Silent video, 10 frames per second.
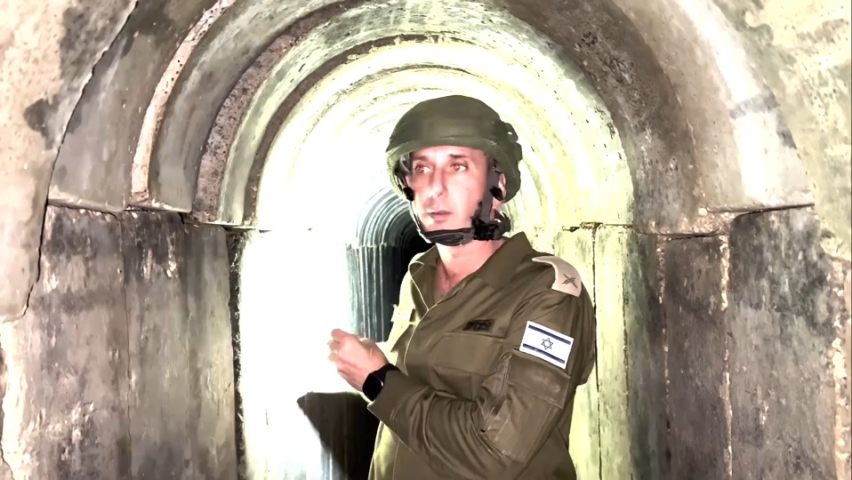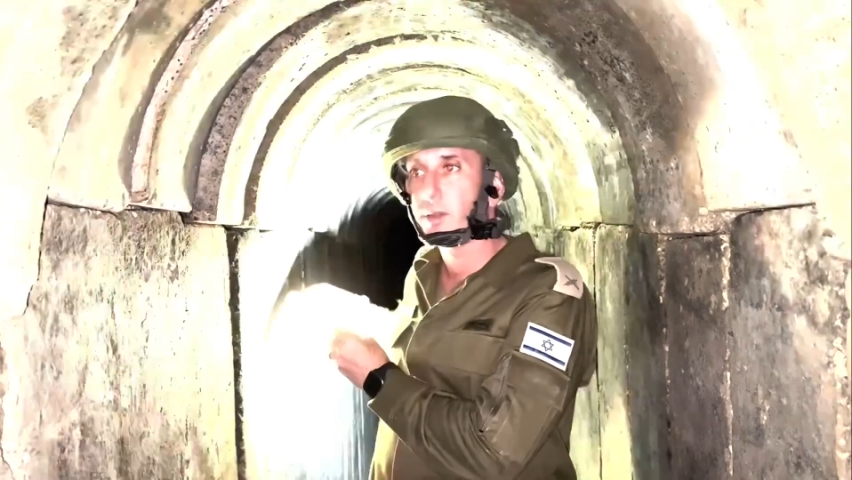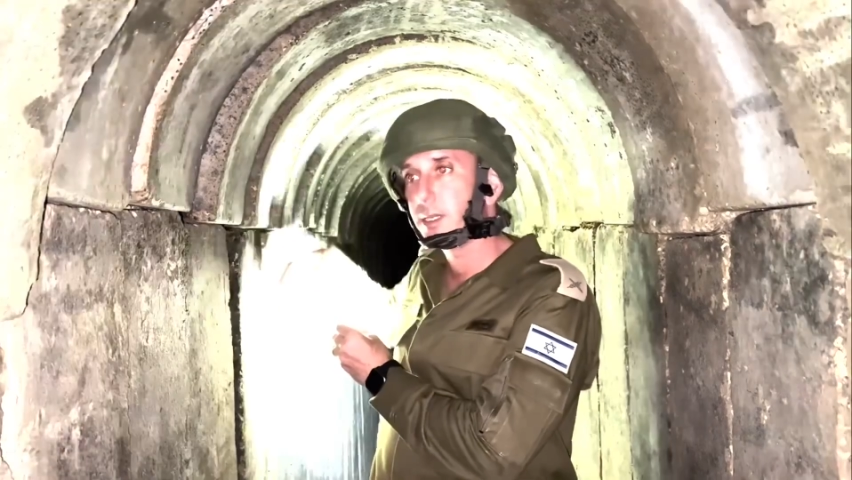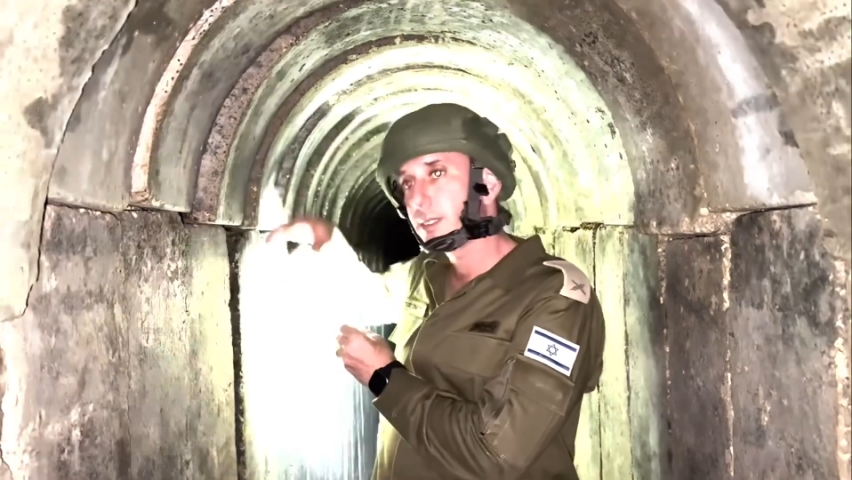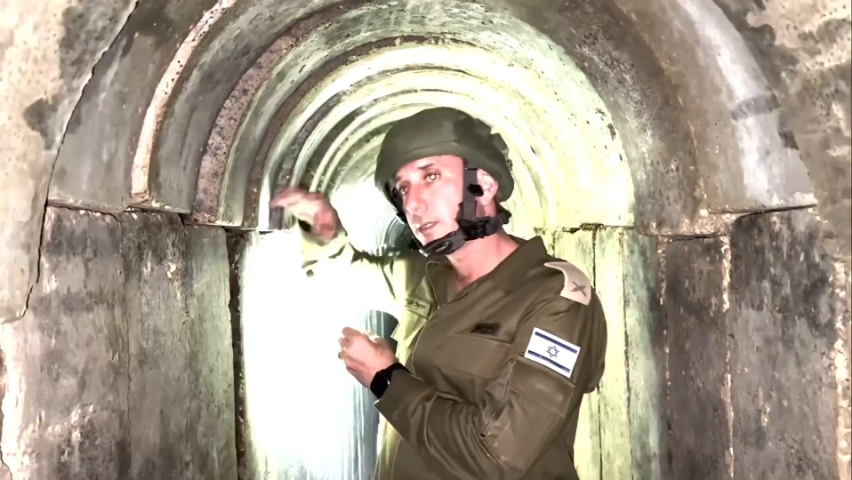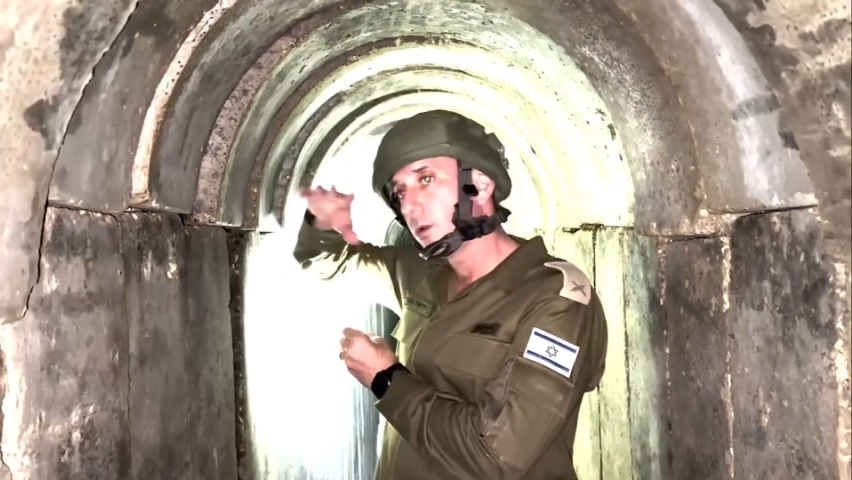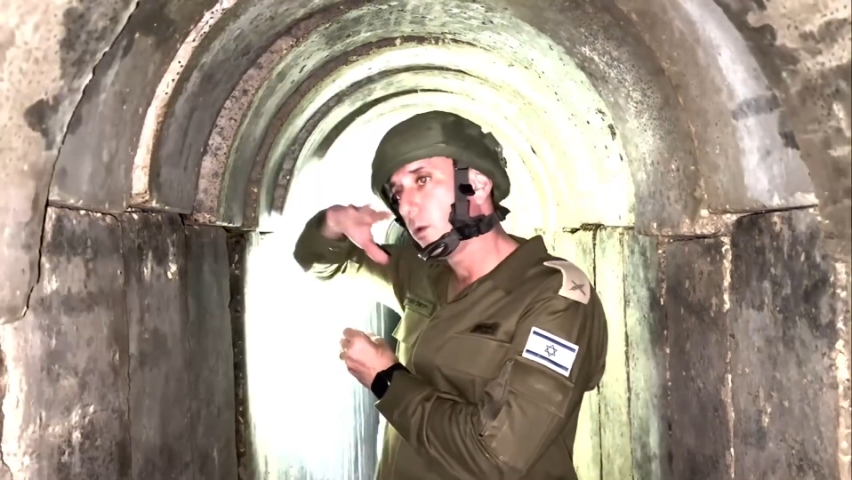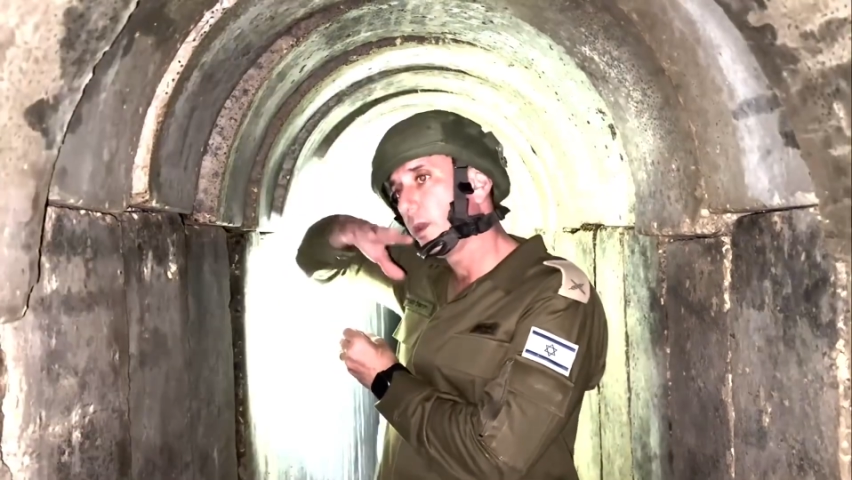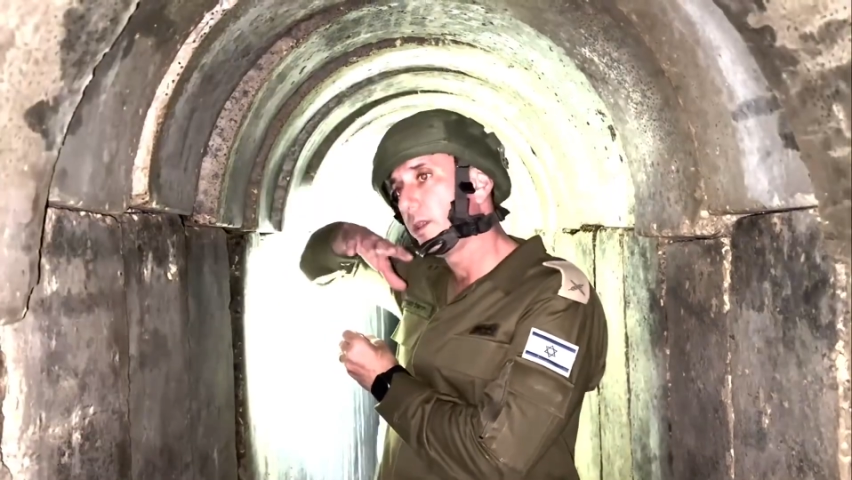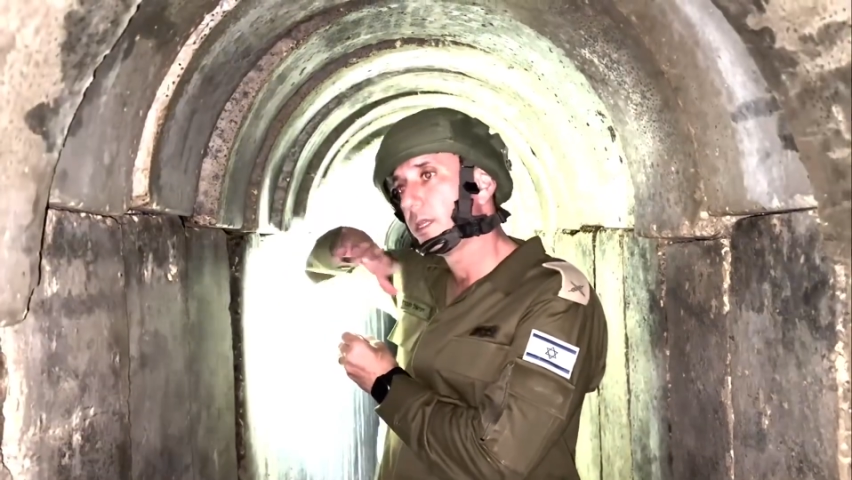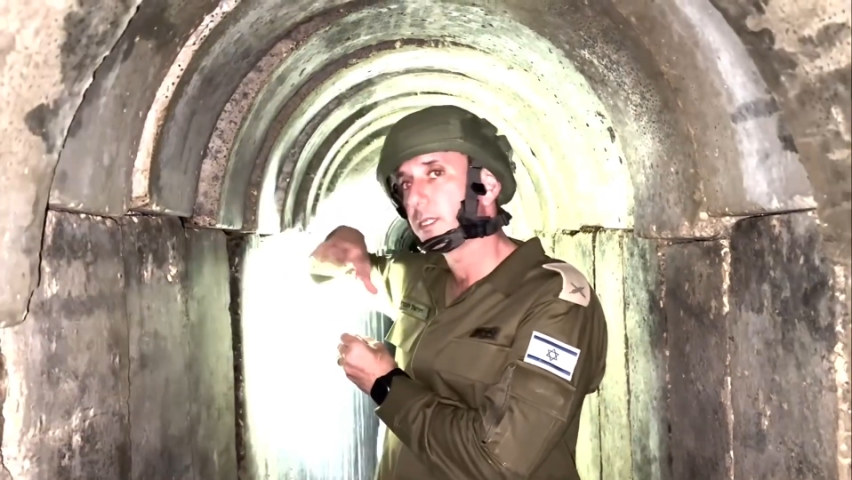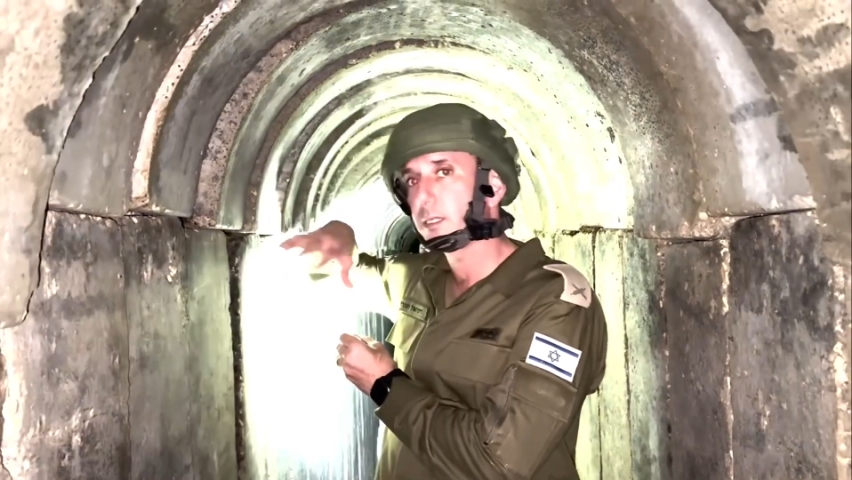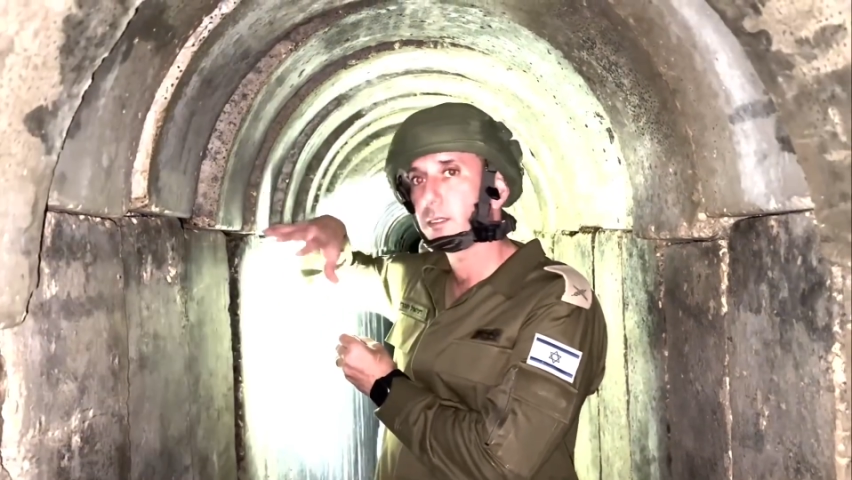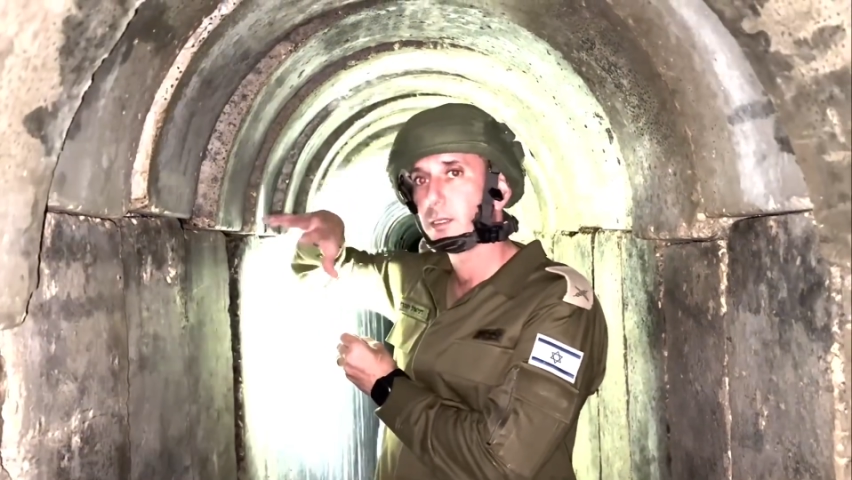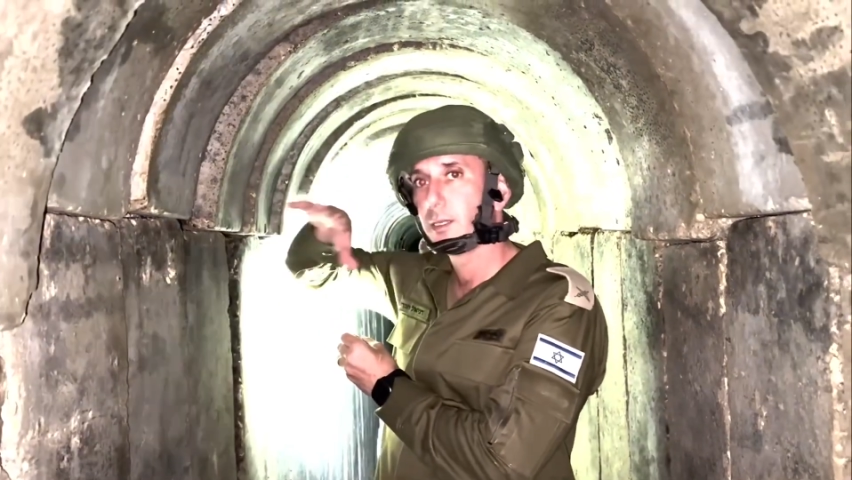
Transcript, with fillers: this, only this